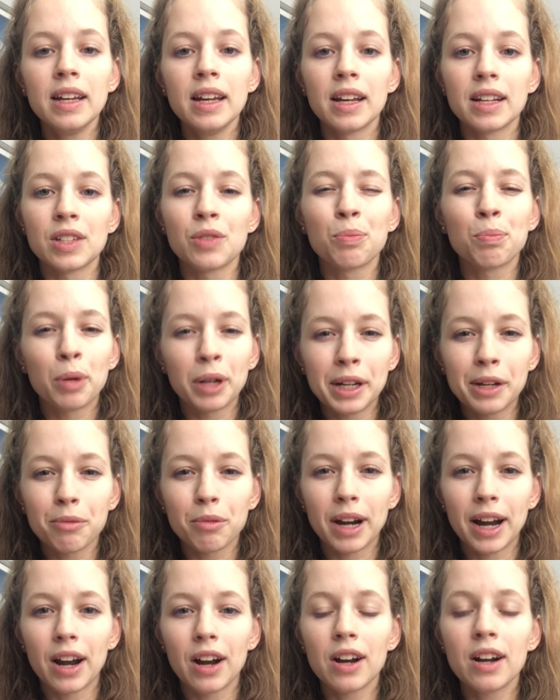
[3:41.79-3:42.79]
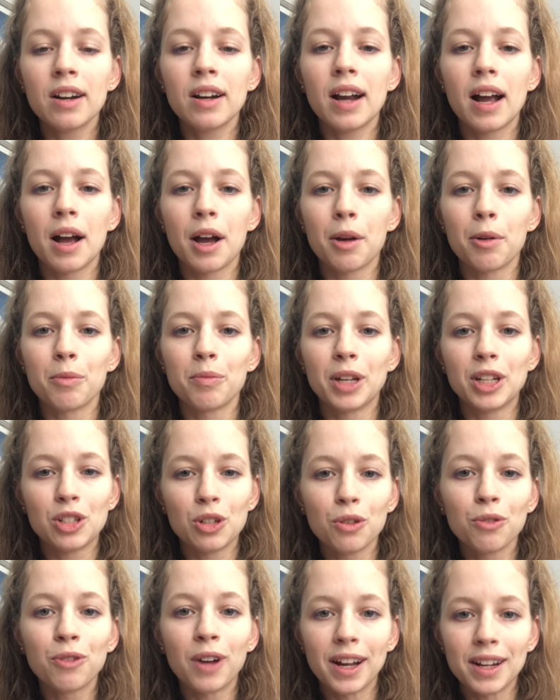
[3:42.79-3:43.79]
It's pretty rare. They
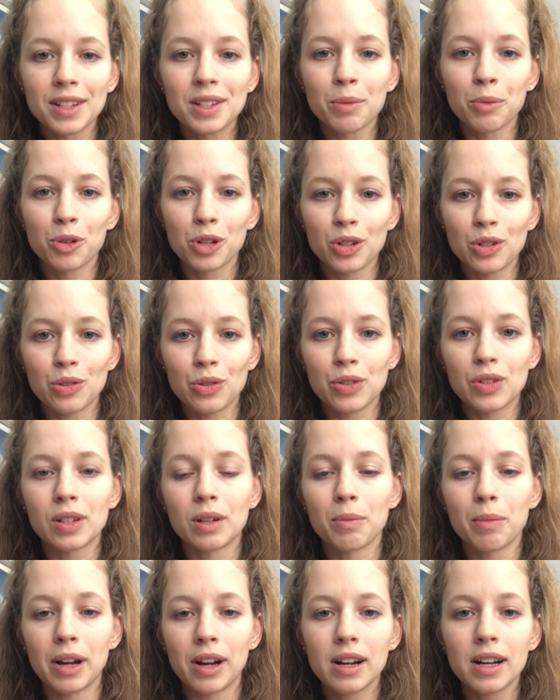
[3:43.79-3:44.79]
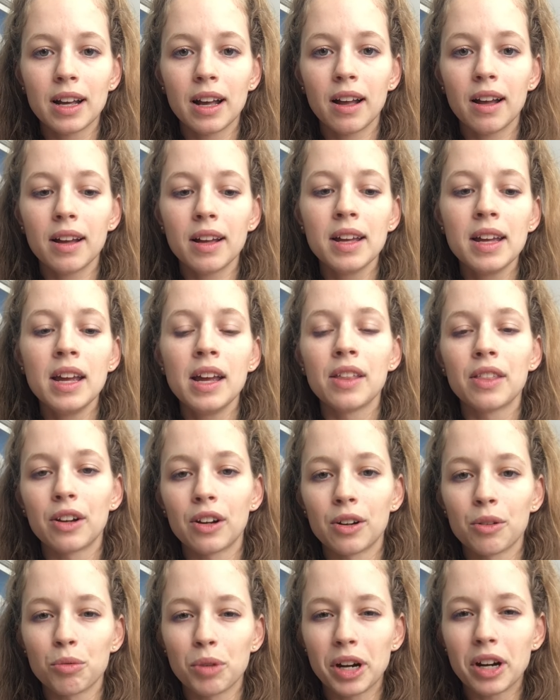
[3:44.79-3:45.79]
do find some crystals in America.
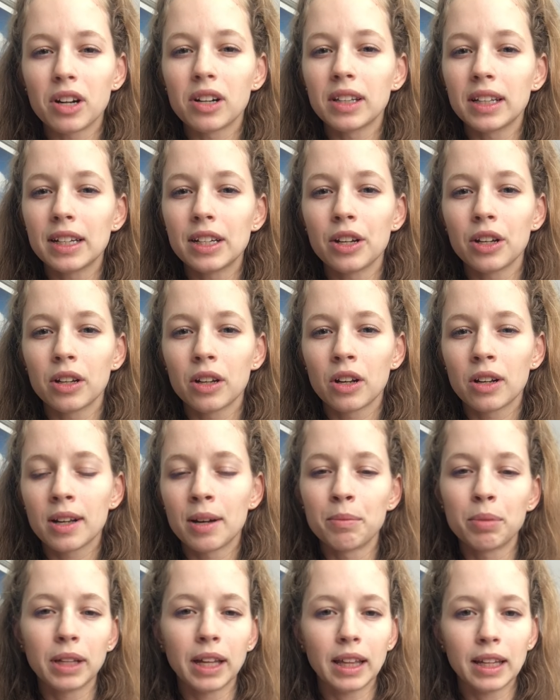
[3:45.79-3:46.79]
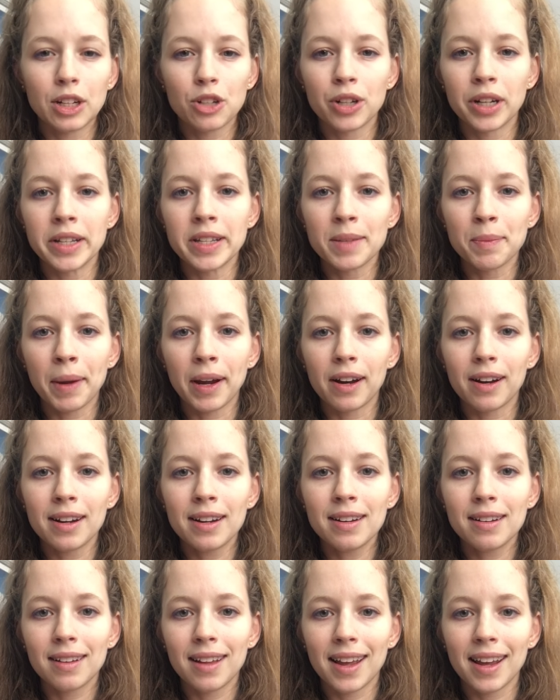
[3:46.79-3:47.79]
They're rarely completely
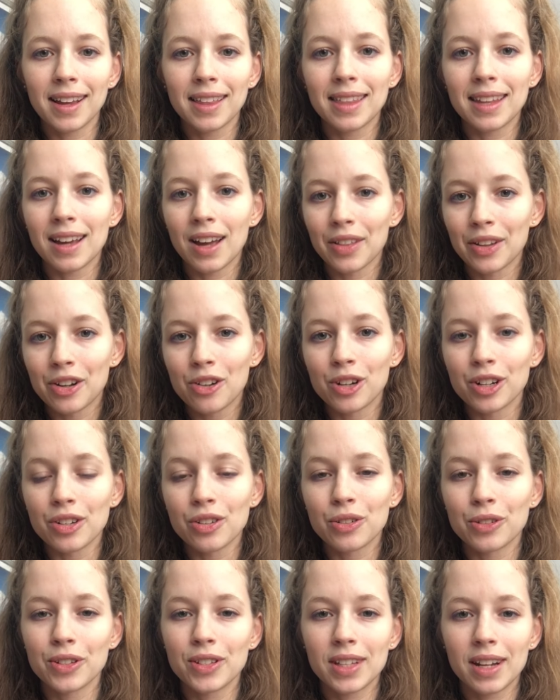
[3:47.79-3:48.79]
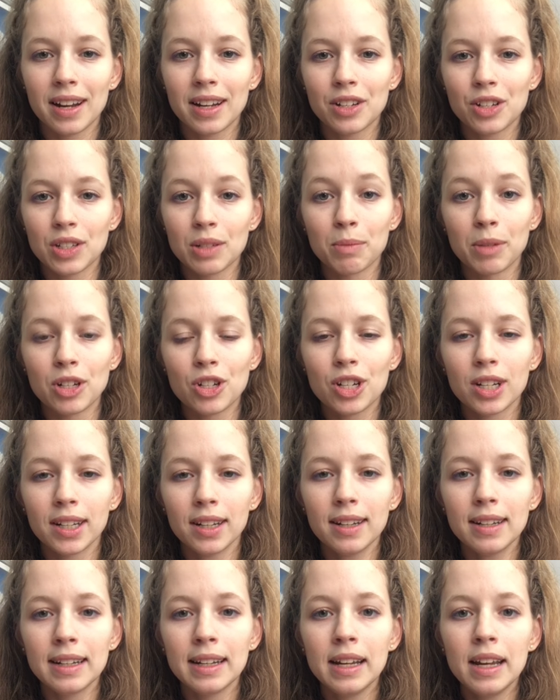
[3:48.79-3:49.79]
transparent like the other crystals that I just
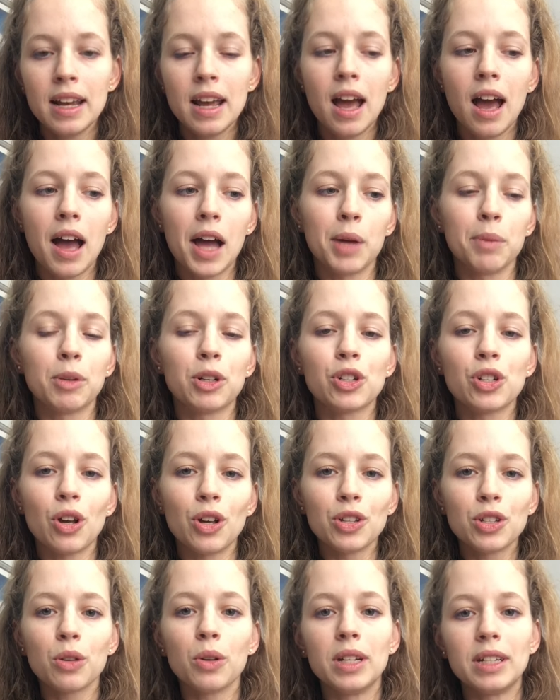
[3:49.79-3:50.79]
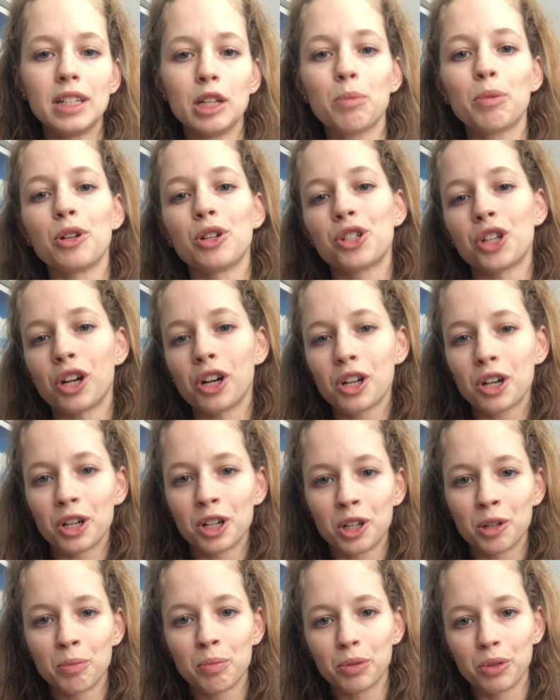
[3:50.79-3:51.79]
mentioned. There's also a deeper,
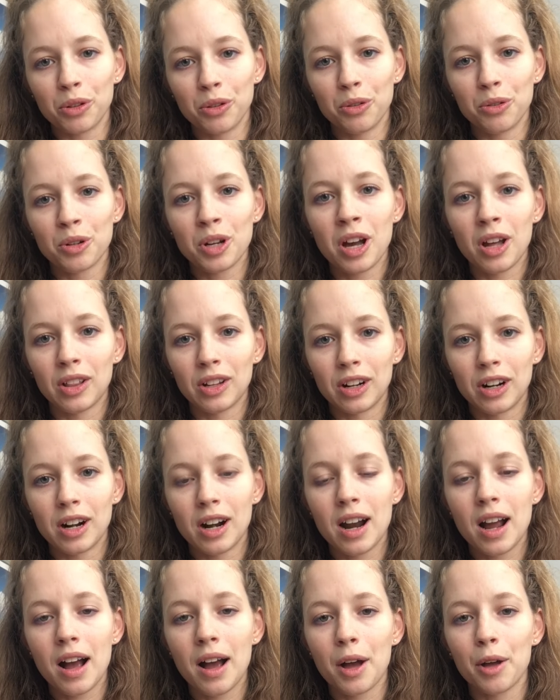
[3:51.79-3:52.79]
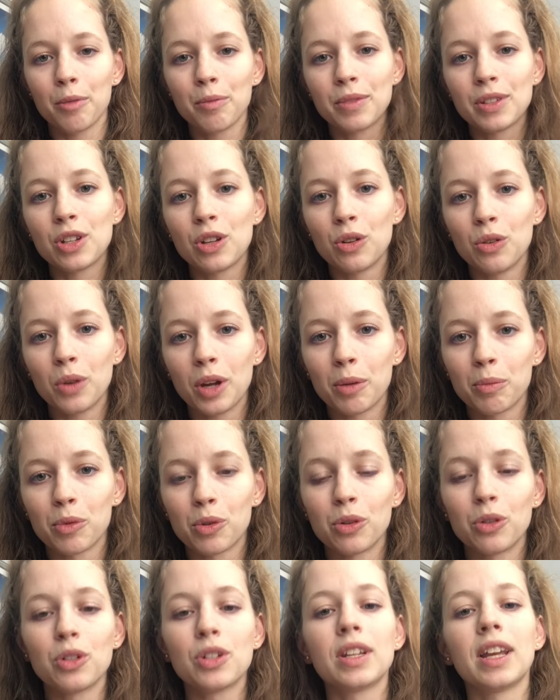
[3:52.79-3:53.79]
darker blue color to
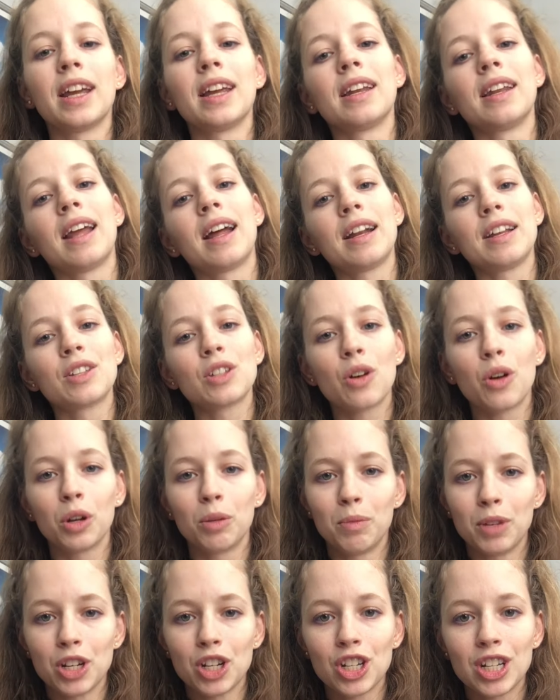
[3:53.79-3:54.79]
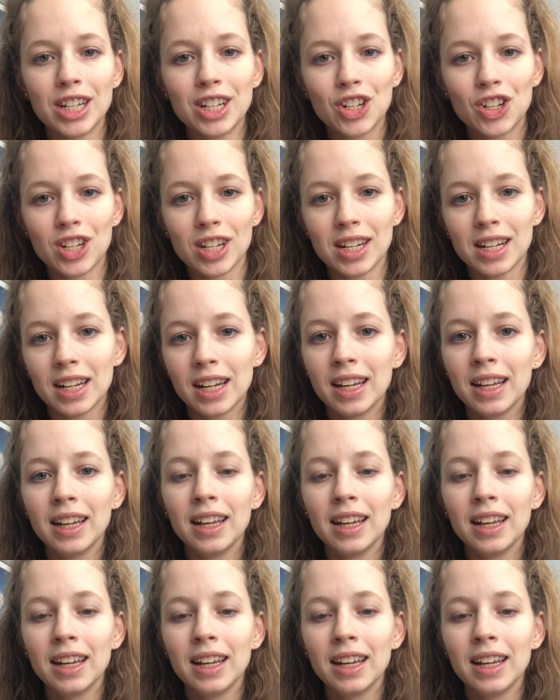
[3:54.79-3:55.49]
emerald, and that is called mashishi.